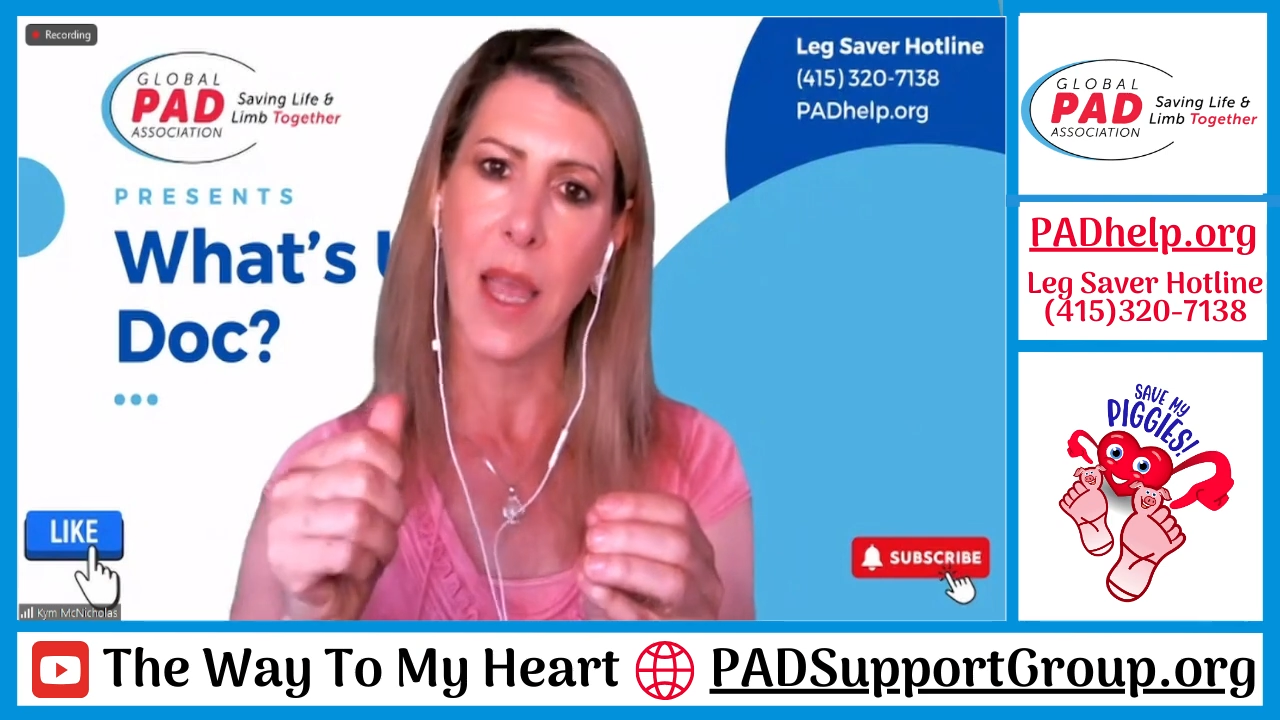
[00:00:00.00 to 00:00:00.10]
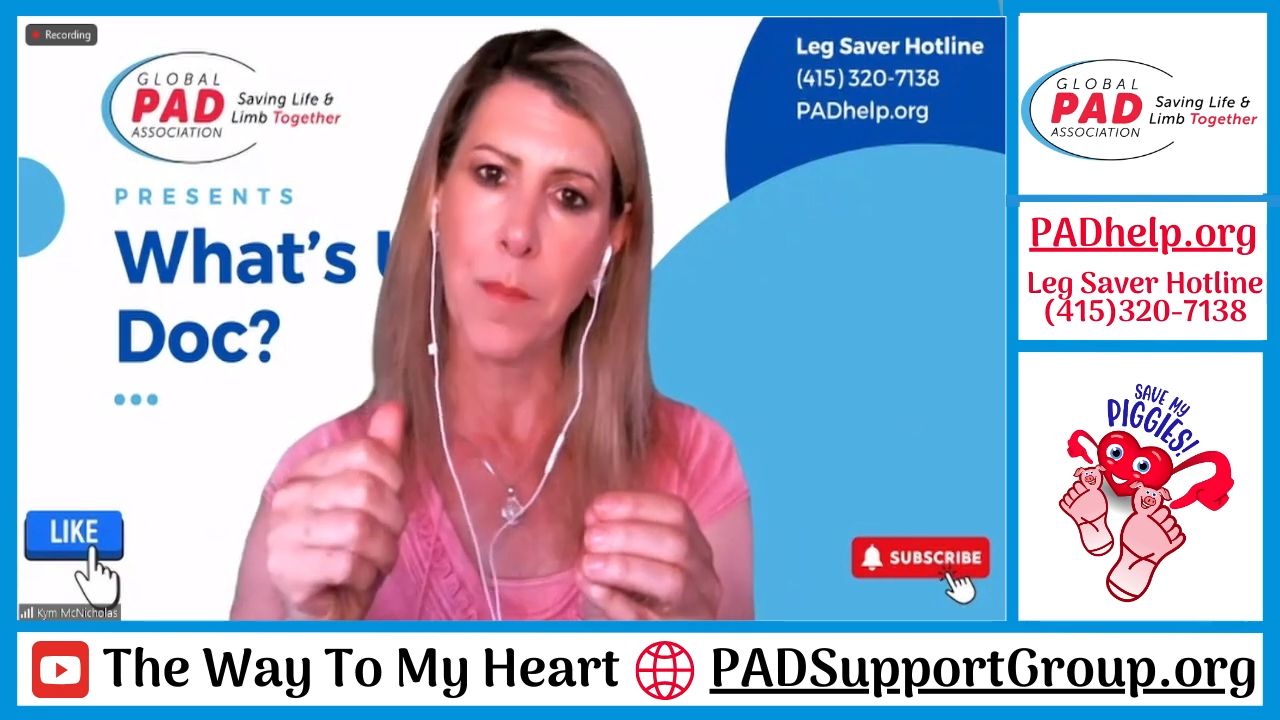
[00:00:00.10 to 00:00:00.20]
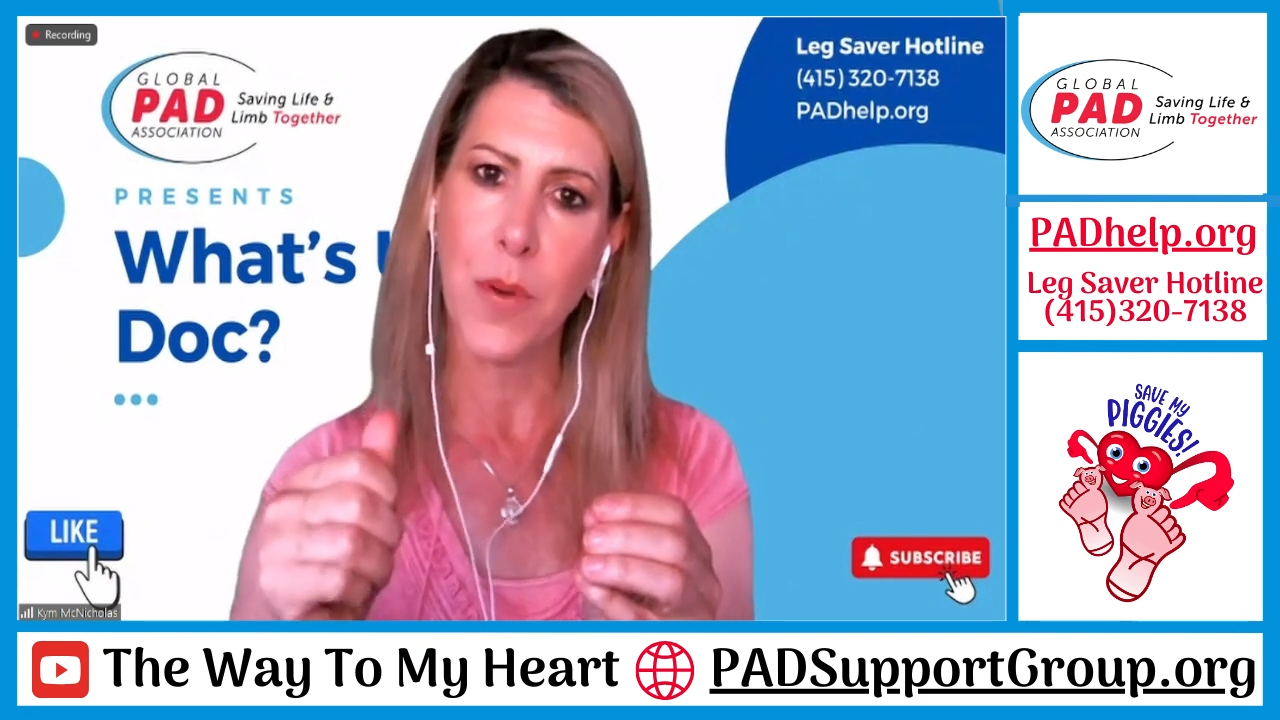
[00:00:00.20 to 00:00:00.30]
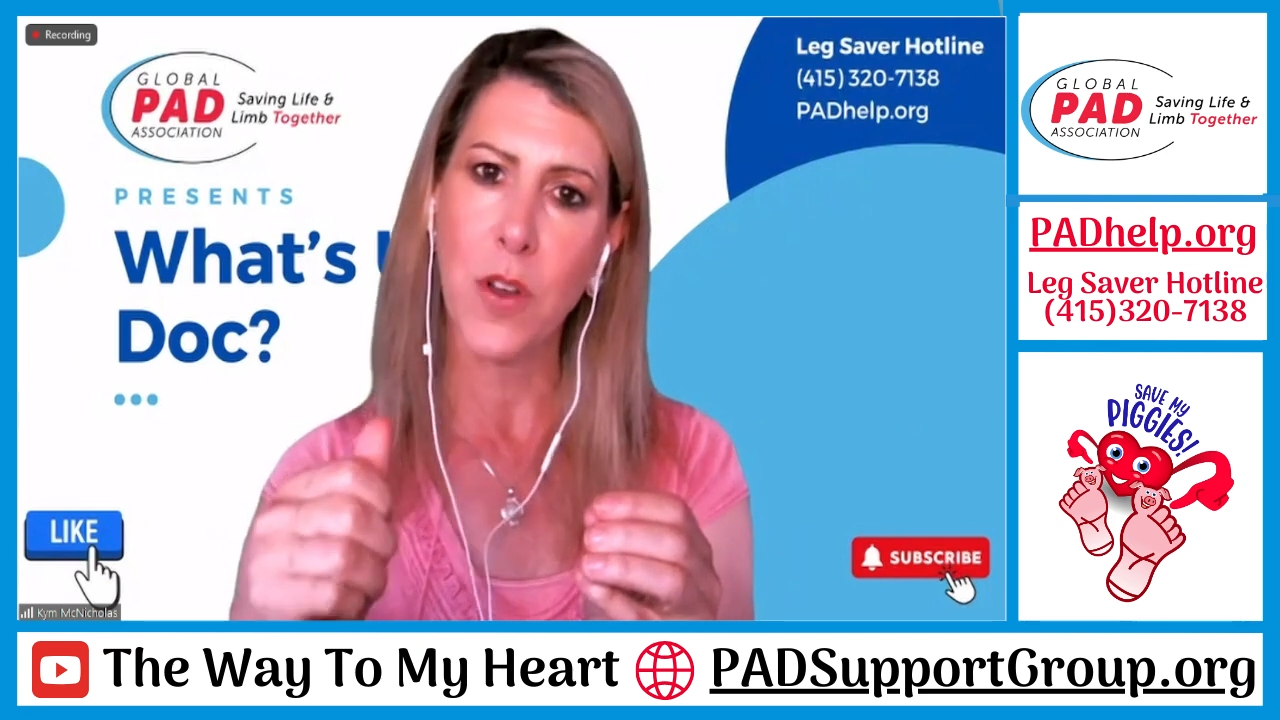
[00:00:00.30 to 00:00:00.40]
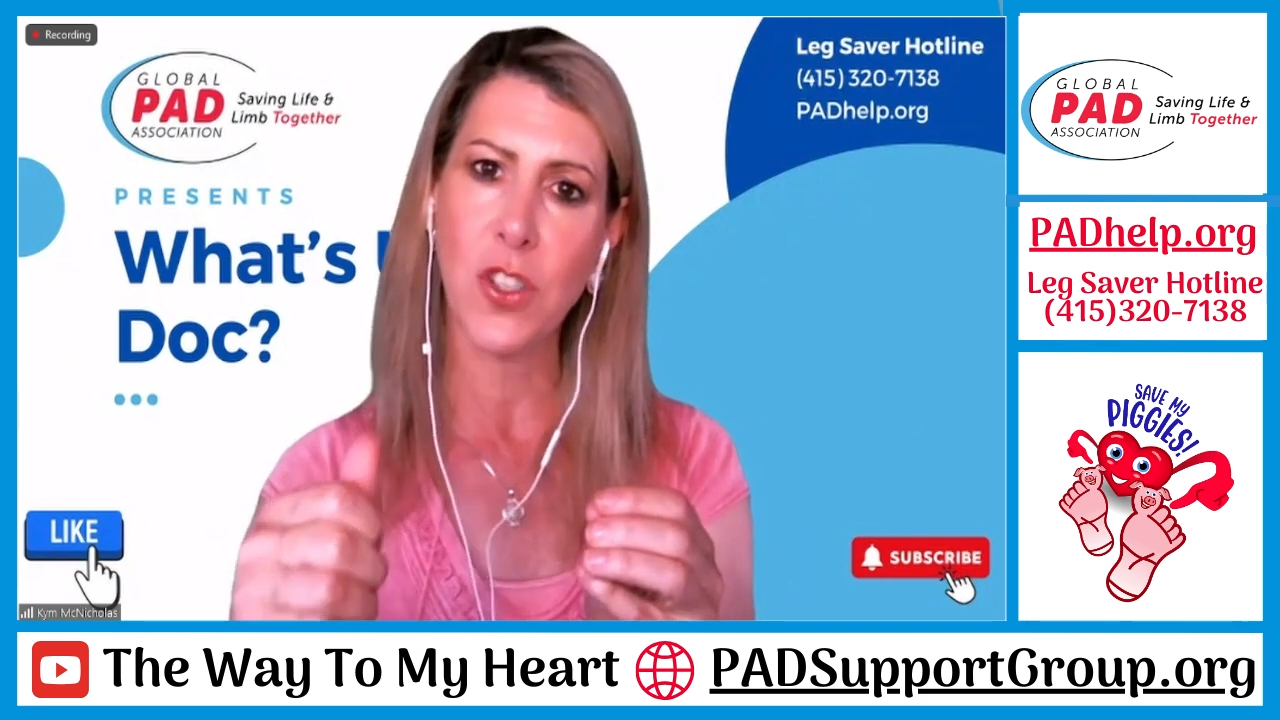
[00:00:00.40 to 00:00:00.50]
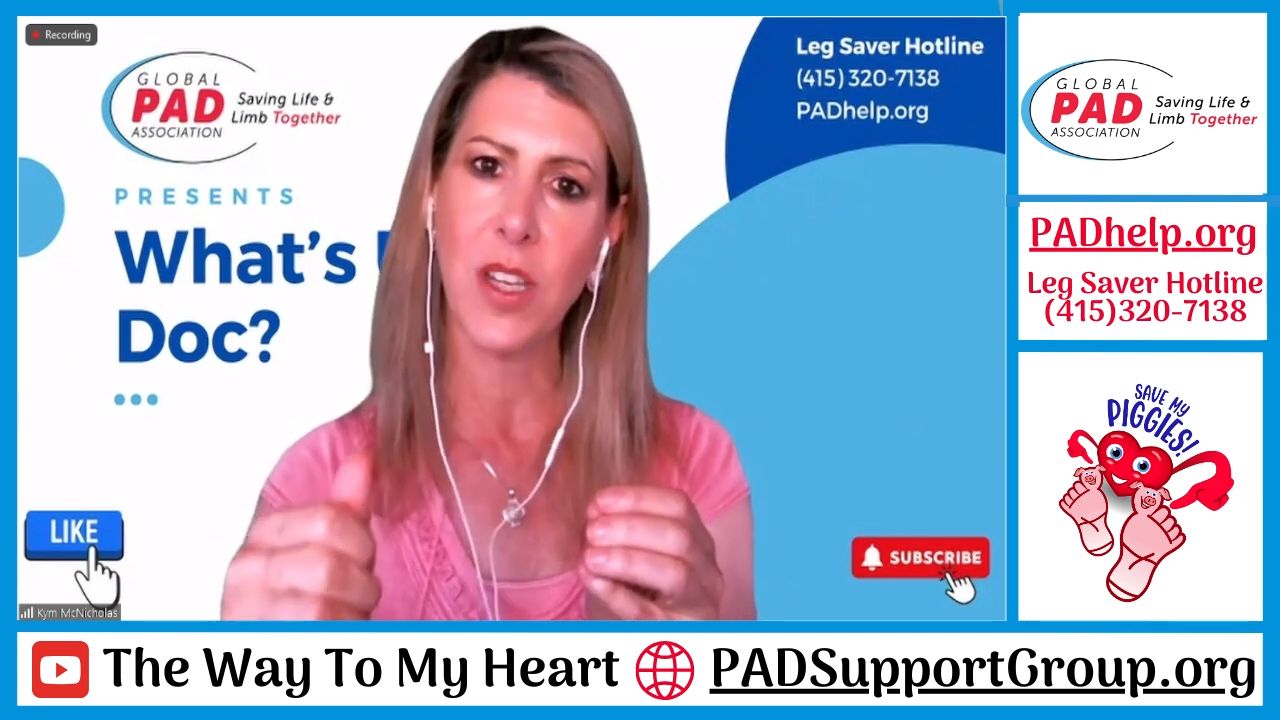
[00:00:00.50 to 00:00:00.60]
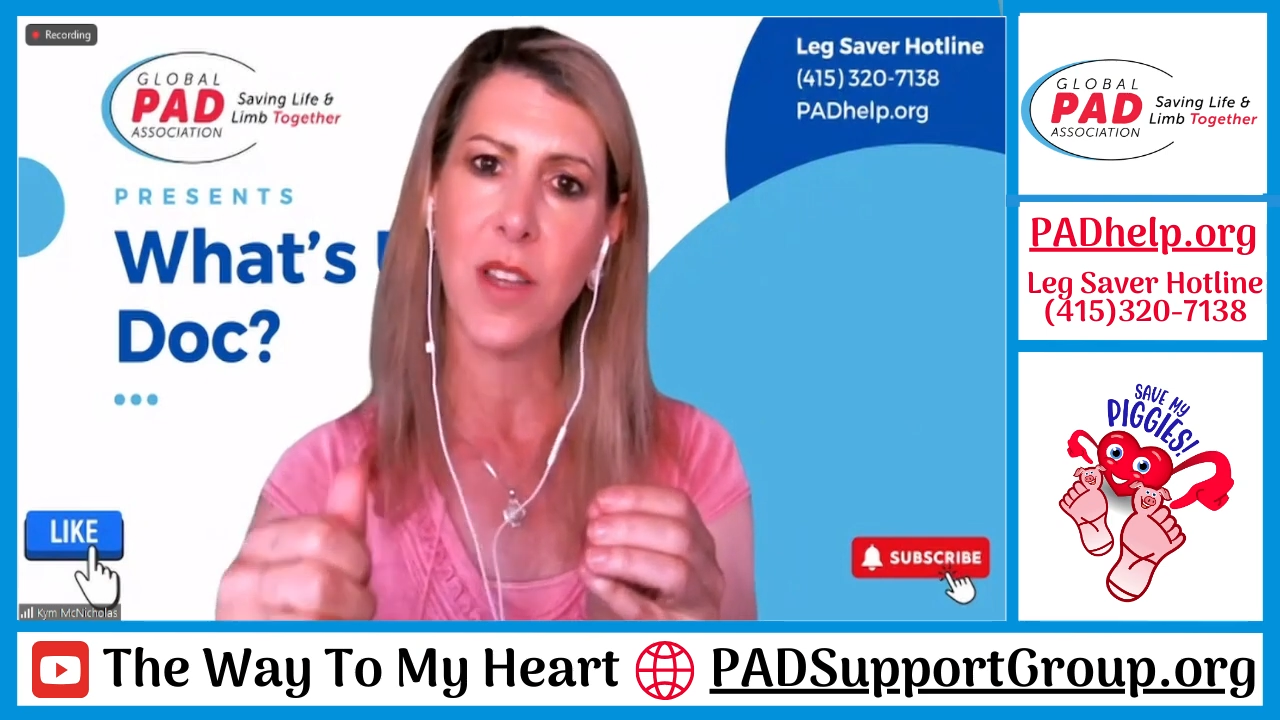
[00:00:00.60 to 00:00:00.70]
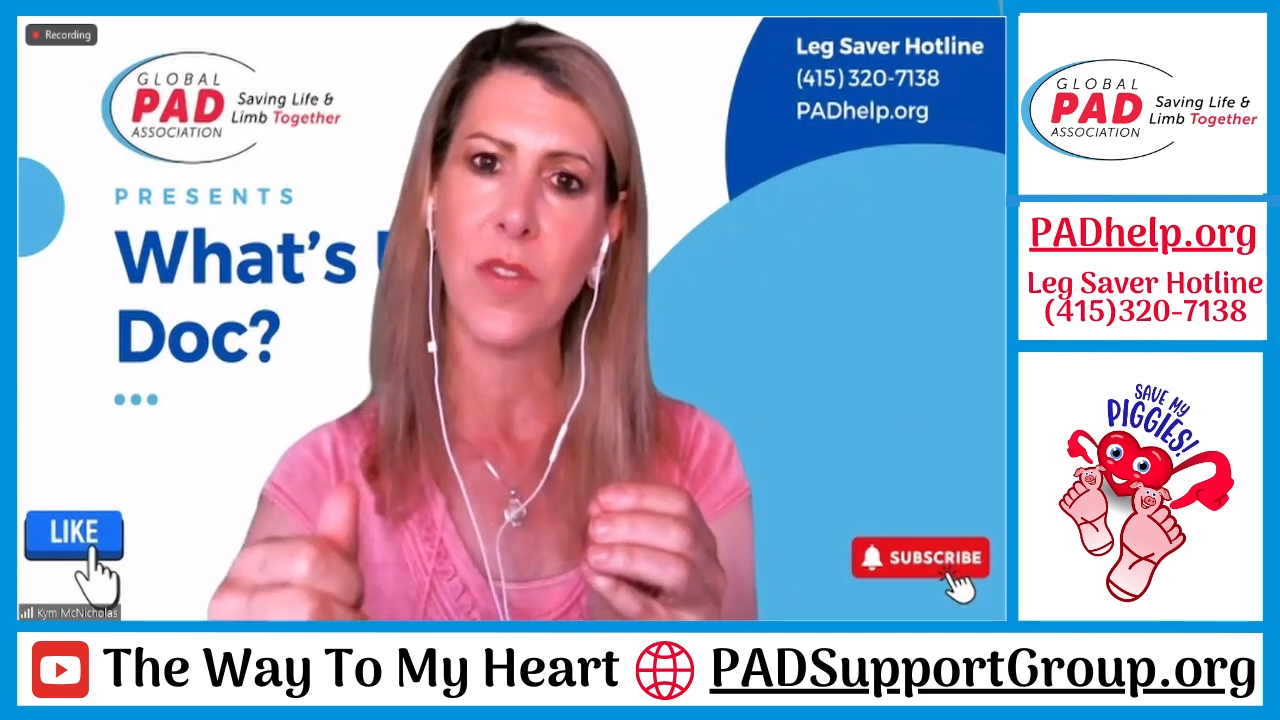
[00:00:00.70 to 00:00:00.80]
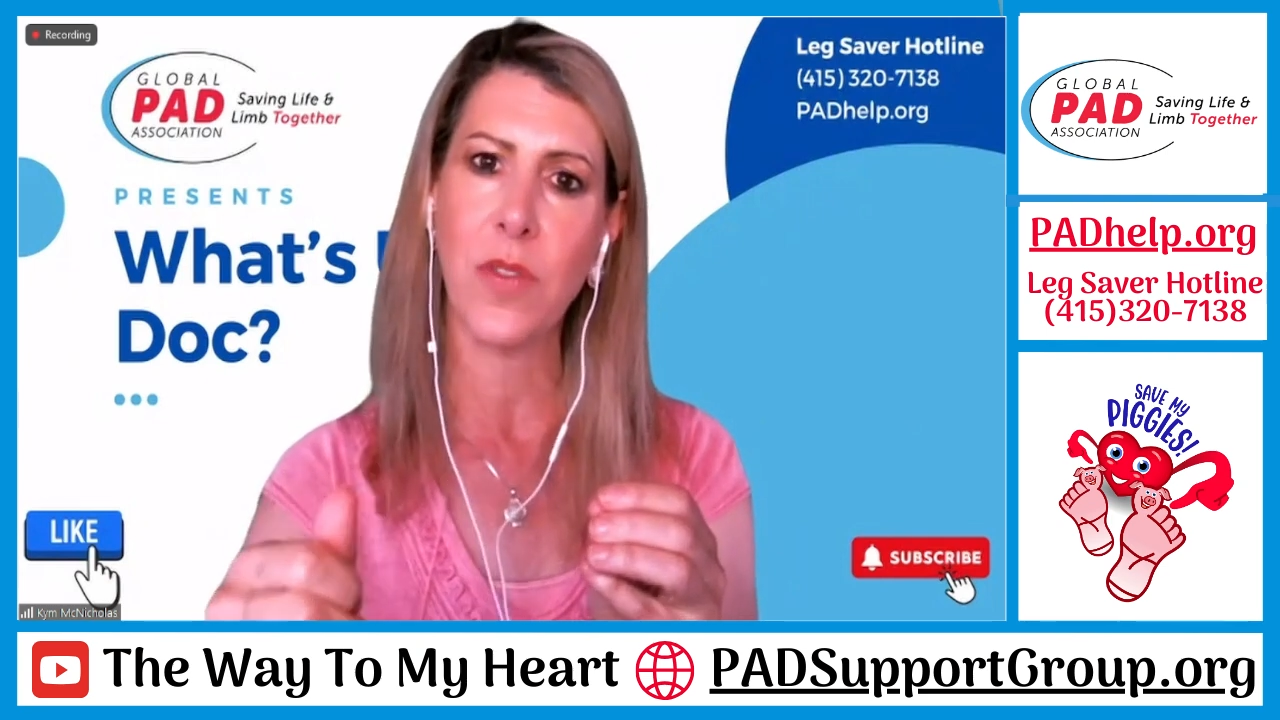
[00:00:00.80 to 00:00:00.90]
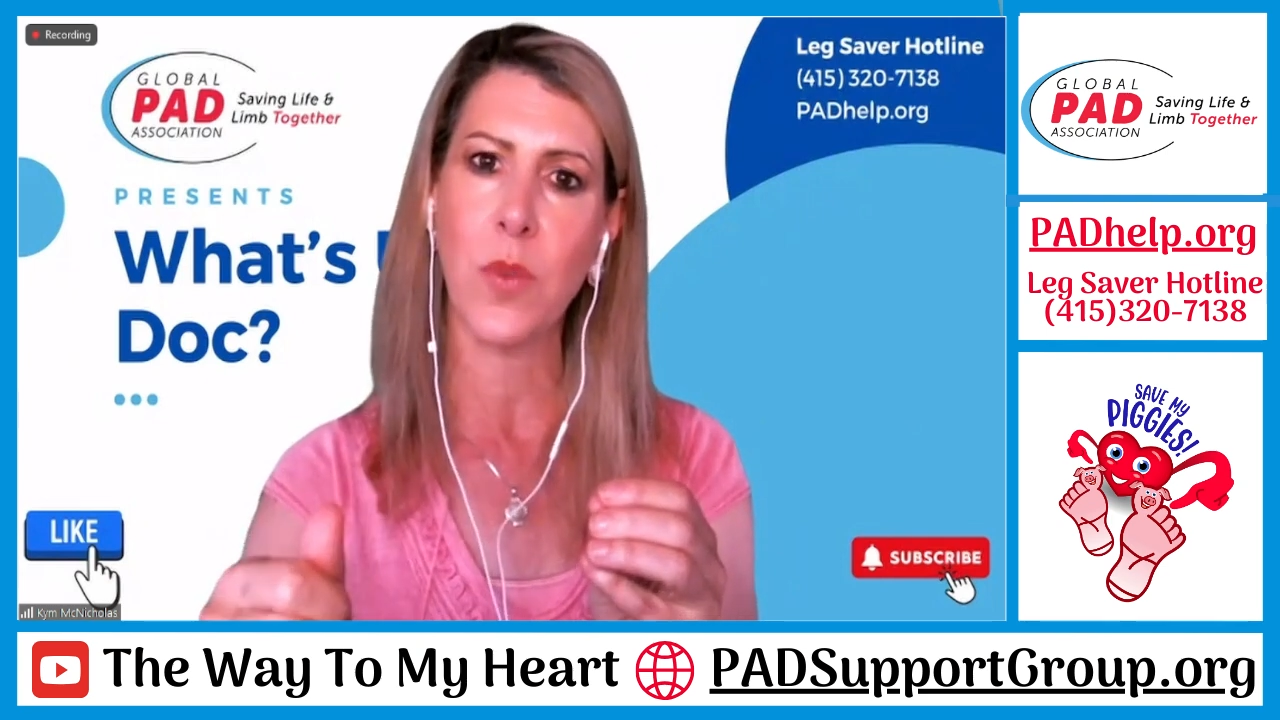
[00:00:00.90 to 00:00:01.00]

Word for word: and pushing